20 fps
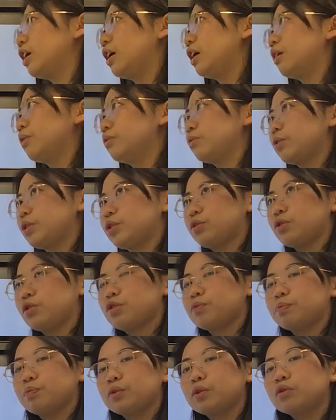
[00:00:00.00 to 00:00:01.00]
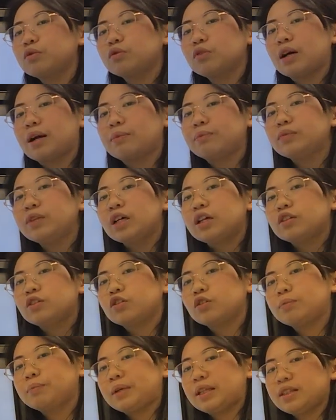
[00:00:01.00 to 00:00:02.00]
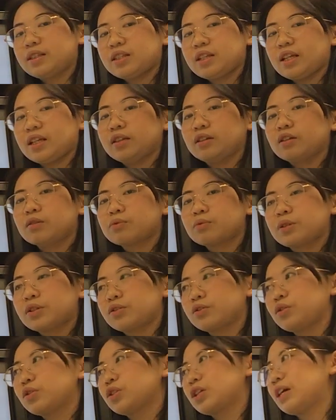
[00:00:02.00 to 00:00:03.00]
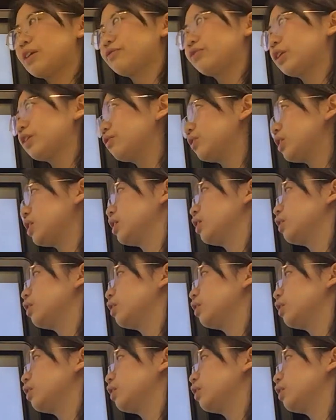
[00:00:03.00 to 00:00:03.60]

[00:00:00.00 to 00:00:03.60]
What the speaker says: and research program to maintain the research activity